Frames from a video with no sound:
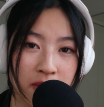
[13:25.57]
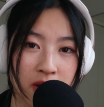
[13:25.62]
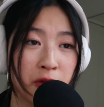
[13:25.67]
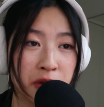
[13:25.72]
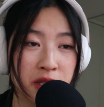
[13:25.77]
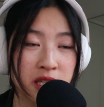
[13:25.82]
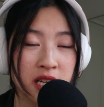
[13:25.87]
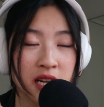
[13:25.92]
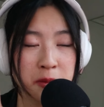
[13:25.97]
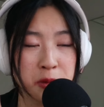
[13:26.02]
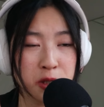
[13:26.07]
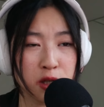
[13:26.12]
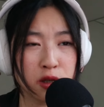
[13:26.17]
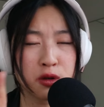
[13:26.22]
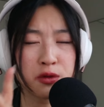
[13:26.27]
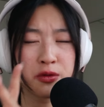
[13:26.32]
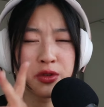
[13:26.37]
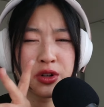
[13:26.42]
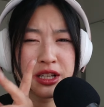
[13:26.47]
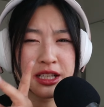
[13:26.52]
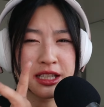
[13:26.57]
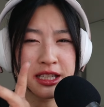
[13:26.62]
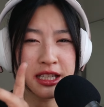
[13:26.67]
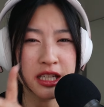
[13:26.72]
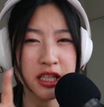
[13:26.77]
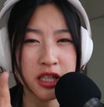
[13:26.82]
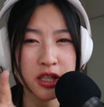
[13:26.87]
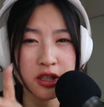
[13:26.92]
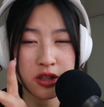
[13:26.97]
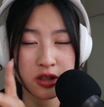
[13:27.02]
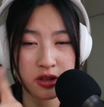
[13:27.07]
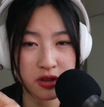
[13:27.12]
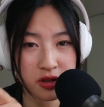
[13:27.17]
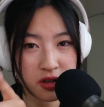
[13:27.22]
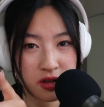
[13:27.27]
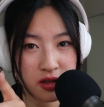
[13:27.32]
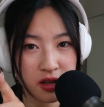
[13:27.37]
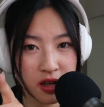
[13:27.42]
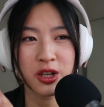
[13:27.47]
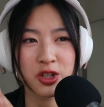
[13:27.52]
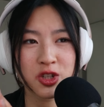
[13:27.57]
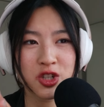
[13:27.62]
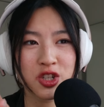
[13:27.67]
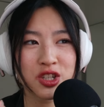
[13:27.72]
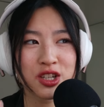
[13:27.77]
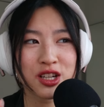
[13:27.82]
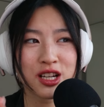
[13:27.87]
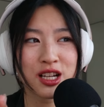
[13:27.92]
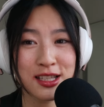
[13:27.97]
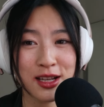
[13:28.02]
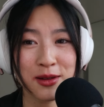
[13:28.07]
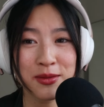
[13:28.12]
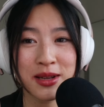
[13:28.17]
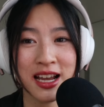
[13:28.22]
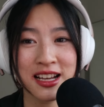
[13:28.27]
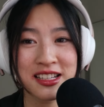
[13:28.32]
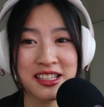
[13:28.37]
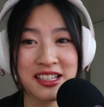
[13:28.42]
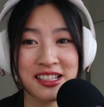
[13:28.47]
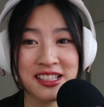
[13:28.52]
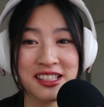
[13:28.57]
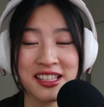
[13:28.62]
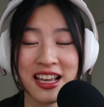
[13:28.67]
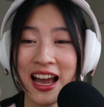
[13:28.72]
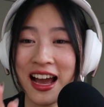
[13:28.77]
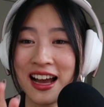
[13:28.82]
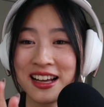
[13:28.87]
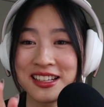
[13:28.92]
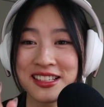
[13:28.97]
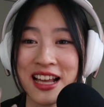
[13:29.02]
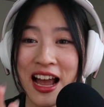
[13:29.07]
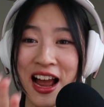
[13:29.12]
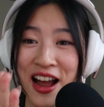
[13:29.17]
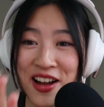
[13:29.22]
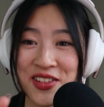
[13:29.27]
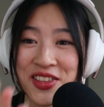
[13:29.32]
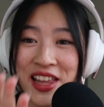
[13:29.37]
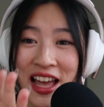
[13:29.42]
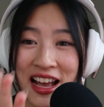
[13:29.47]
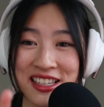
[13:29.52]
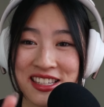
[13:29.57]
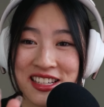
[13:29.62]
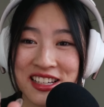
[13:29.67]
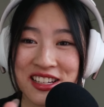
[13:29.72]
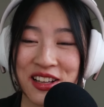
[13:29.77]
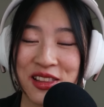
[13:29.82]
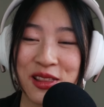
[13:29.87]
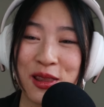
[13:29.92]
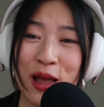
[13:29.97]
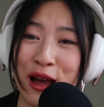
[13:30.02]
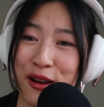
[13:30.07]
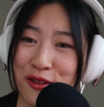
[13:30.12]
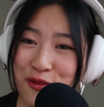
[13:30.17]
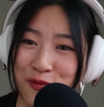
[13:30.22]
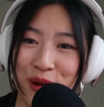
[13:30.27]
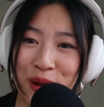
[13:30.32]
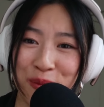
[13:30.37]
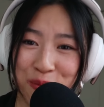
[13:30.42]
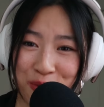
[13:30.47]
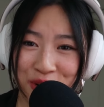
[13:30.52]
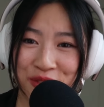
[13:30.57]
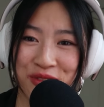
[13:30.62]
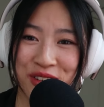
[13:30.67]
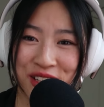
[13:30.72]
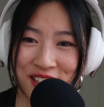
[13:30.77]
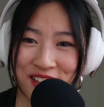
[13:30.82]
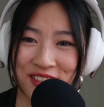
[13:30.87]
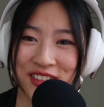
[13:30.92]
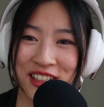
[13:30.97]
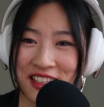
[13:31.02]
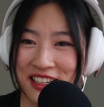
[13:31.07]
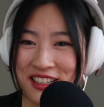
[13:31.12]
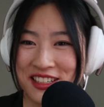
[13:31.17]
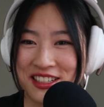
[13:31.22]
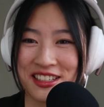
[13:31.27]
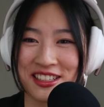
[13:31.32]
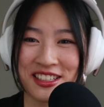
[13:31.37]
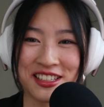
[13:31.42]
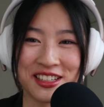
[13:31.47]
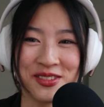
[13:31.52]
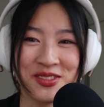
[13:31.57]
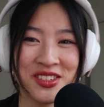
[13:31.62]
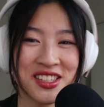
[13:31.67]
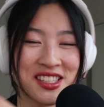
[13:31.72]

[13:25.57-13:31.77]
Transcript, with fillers: oftentimes over years, which in some cases has outlasted a lot of my previous relationships.